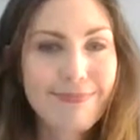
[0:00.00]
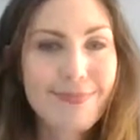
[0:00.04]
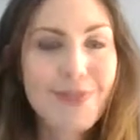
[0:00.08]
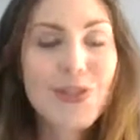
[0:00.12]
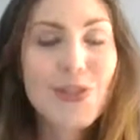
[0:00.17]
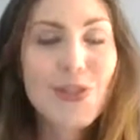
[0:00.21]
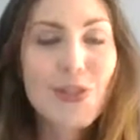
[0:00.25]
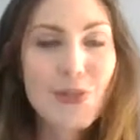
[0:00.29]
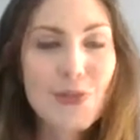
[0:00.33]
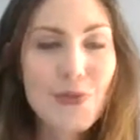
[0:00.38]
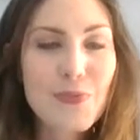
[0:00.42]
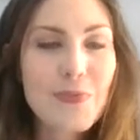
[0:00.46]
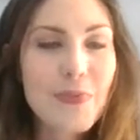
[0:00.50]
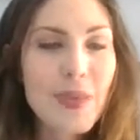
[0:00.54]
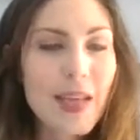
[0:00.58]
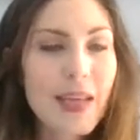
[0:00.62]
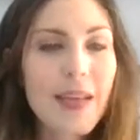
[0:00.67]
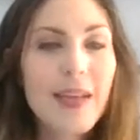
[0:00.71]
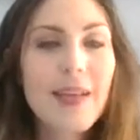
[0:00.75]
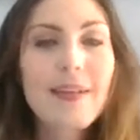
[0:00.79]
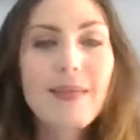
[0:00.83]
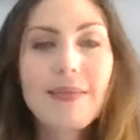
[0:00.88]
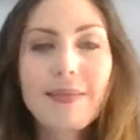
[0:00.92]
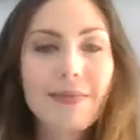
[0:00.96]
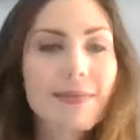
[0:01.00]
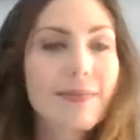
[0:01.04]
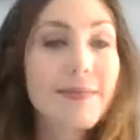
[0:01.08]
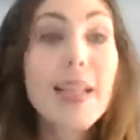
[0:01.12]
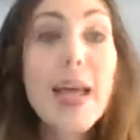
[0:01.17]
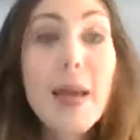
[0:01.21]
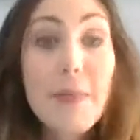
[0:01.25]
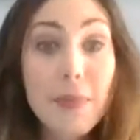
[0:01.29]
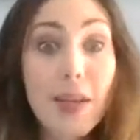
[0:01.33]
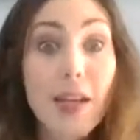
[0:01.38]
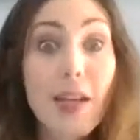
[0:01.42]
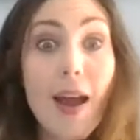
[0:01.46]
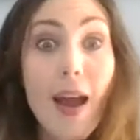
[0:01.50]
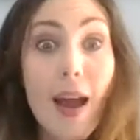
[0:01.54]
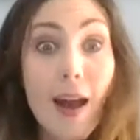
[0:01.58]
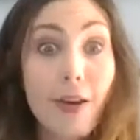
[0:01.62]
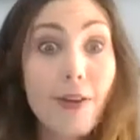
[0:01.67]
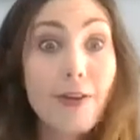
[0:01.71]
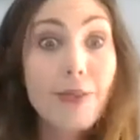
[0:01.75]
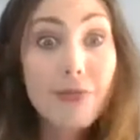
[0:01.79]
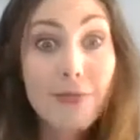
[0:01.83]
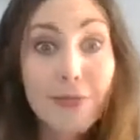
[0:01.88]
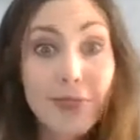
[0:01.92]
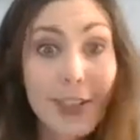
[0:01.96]
Shoot me, let me
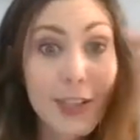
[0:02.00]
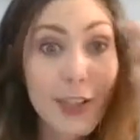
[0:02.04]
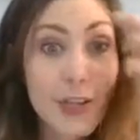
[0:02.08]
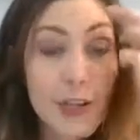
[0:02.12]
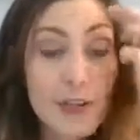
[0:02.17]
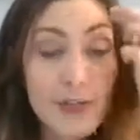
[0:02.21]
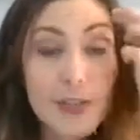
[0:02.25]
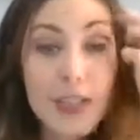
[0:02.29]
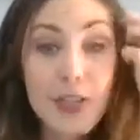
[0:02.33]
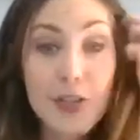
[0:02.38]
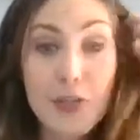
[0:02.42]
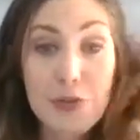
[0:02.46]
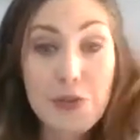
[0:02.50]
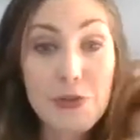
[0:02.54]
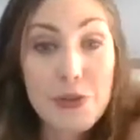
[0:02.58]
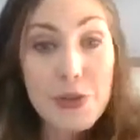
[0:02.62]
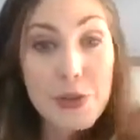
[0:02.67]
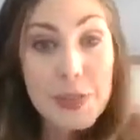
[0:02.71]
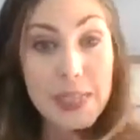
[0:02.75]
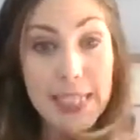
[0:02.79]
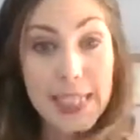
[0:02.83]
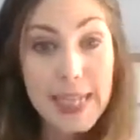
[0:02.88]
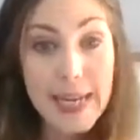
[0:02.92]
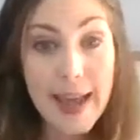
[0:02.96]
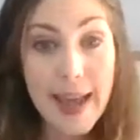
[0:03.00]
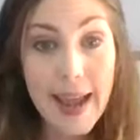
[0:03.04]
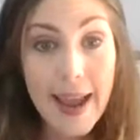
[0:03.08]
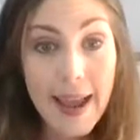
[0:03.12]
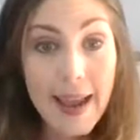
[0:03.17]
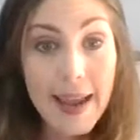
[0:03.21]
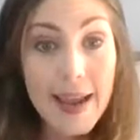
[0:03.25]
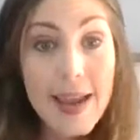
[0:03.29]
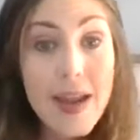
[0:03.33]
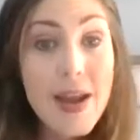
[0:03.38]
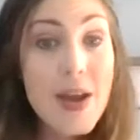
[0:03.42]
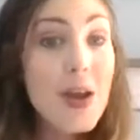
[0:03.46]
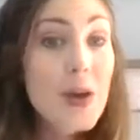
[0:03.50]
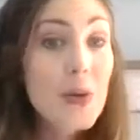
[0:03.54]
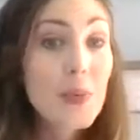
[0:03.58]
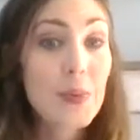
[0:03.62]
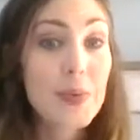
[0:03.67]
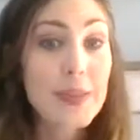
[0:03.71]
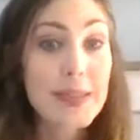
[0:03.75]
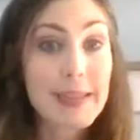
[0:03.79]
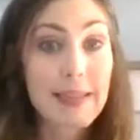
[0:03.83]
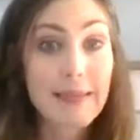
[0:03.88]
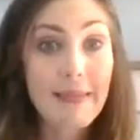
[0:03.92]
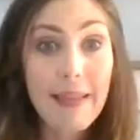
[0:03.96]
know. Did you do it today?
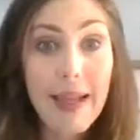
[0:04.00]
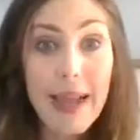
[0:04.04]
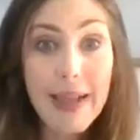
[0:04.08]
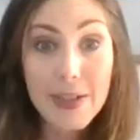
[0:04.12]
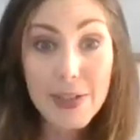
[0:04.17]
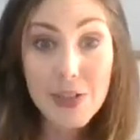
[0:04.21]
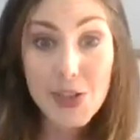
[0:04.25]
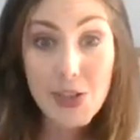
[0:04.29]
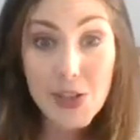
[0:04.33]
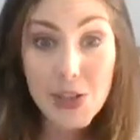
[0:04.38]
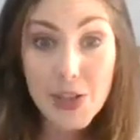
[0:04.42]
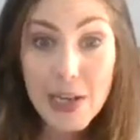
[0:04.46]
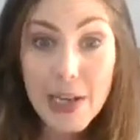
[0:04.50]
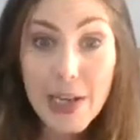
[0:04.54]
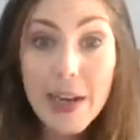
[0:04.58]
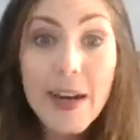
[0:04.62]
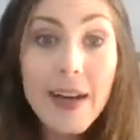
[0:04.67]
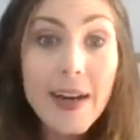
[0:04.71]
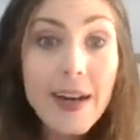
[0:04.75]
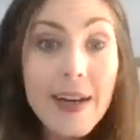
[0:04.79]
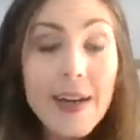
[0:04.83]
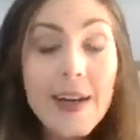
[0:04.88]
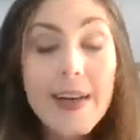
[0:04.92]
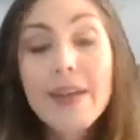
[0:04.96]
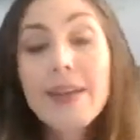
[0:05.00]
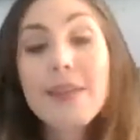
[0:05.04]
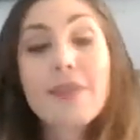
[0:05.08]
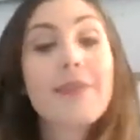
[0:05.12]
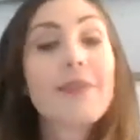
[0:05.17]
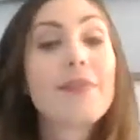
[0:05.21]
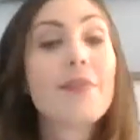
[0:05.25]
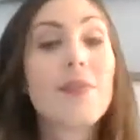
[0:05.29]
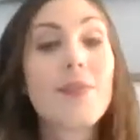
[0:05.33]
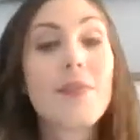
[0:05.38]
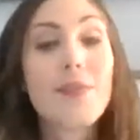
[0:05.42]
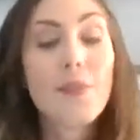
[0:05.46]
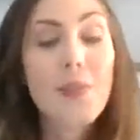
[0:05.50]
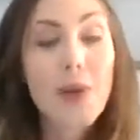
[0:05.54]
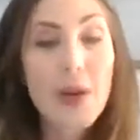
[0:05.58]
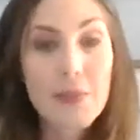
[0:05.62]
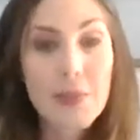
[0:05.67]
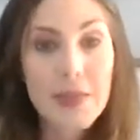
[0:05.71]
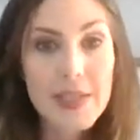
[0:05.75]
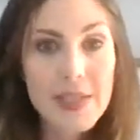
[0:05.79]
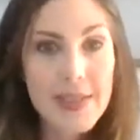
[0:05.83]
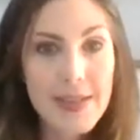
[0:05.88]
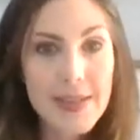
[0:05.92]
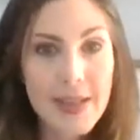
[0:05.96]
Was it last year? When
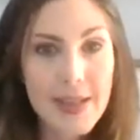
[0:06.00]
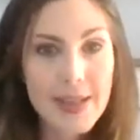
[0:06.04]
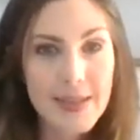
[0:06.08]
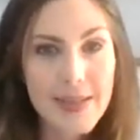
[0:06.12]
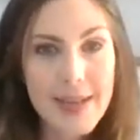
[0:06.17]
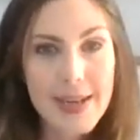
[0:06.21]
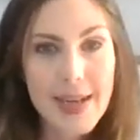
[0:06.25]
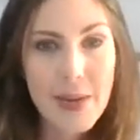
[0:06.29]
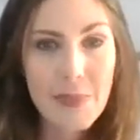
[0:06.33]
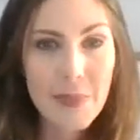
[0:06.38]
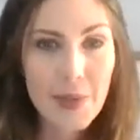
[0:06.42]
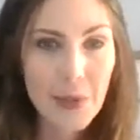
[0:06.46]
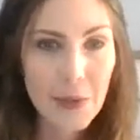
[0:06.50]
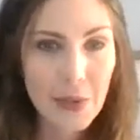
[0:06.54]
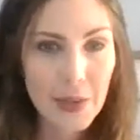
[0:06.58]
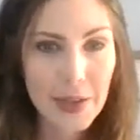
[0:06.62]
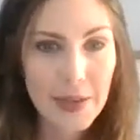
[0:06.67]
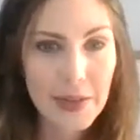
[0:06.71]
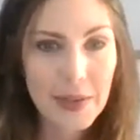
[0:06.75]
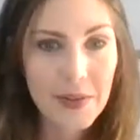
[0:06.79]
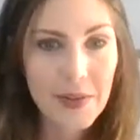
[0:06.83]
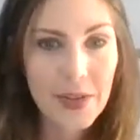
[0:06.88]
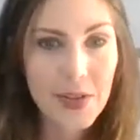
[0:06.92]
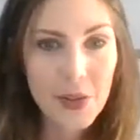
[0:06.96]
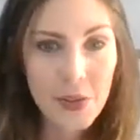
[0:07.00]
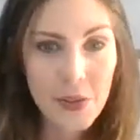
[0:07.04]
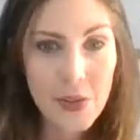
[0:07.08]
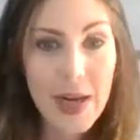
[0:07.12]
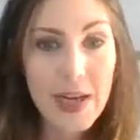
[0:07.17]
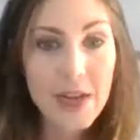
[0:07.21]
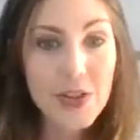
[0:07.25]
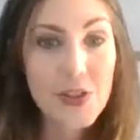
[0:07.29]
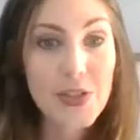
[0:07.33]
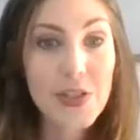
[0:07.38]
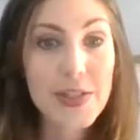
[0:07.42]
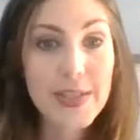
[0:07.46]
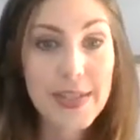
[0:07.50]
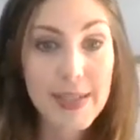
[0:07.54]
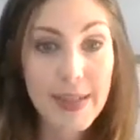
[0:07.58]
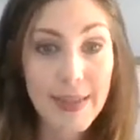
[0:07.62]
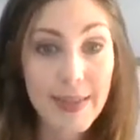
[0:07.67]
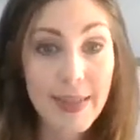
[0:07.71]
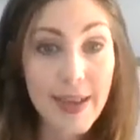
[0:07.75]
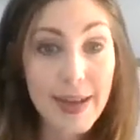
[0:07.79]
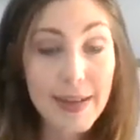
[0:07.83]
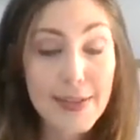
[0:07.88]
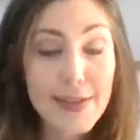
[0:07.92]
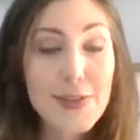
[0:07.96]
was the last time you actually did
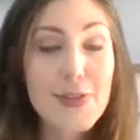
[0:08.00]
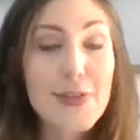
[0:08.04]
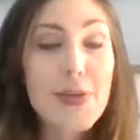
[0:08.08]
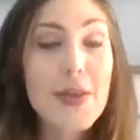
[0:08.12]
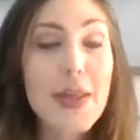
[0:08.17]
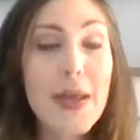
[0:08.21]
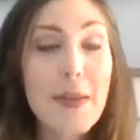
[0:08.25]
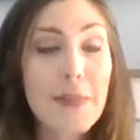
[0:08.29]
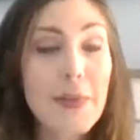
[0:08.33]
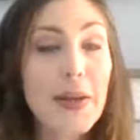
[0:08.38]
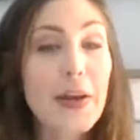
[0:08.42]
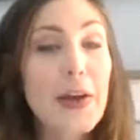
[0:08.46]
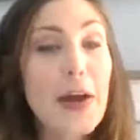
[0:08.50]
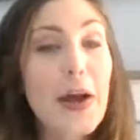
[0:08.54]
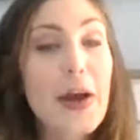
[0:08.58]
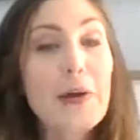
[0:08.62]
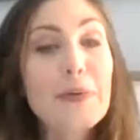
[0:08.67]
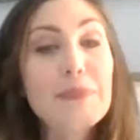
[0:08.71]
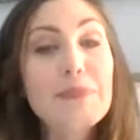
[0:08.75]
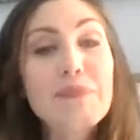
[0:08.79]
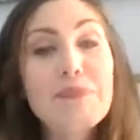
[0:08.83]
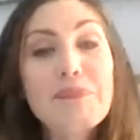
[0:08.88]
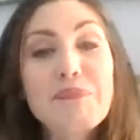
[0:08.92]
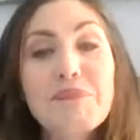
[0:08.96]
that? So let me know.